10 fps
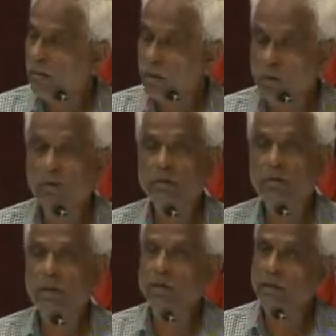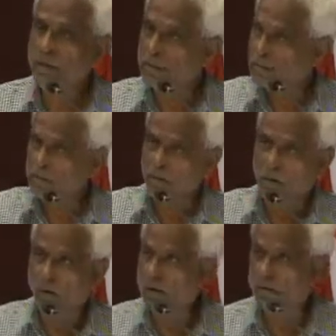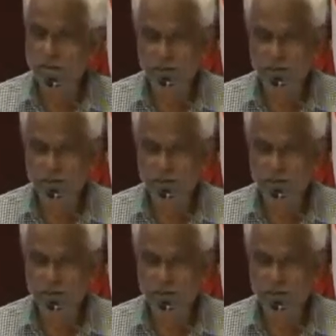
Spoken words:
Because in this August